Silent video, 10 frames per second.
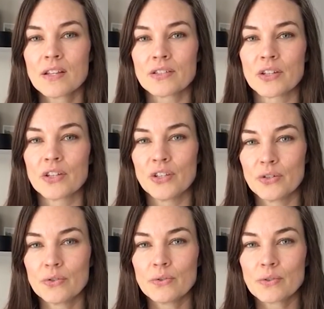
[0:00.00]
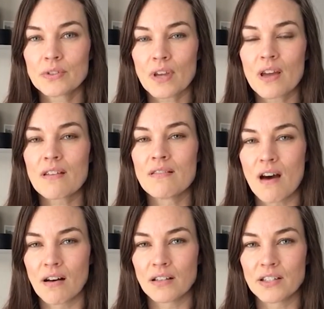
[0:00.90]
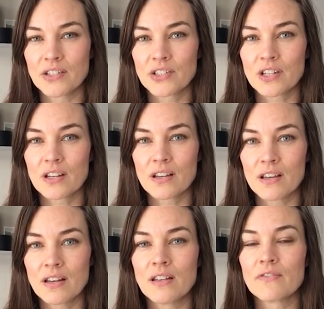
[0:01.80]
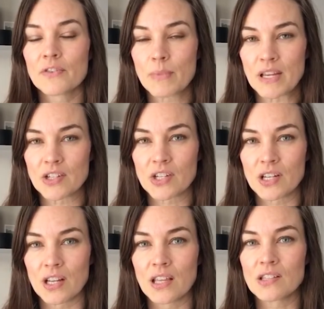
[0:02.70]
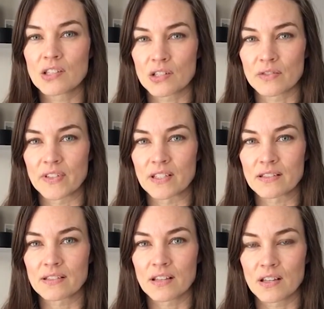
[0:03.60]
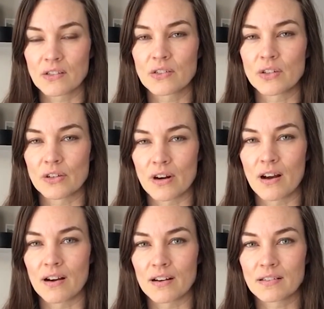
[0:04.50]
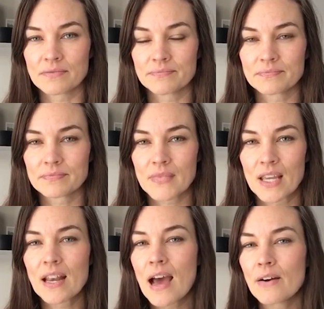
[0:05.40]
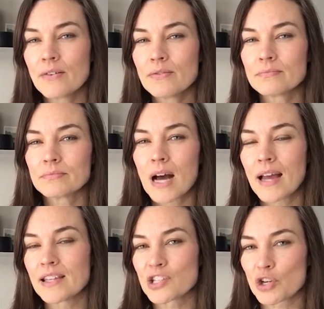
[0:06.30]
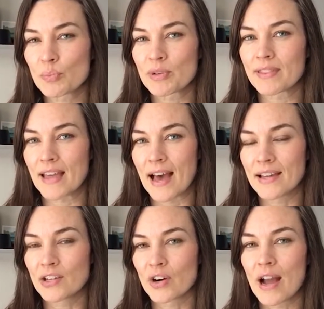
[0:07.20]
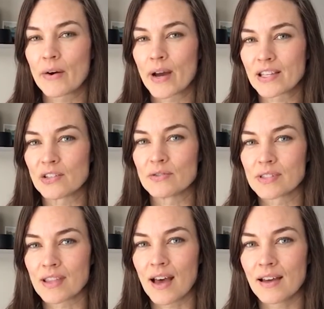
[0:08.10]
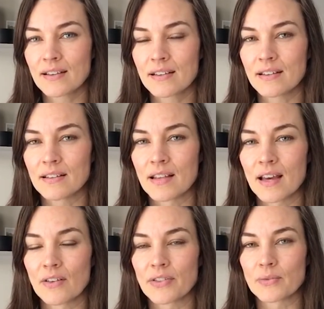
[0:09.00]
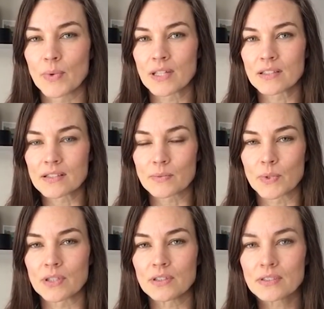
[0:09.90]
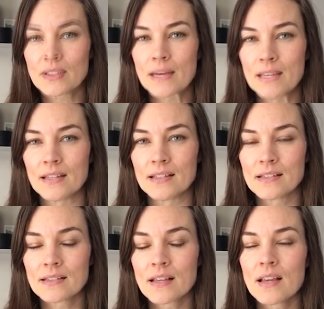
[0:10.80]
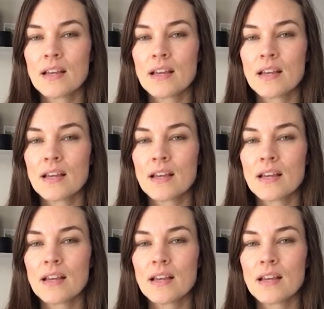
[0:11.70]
to use knowledge and information in service to your heart. And how I interpret that or how I use that in the health and wellness world is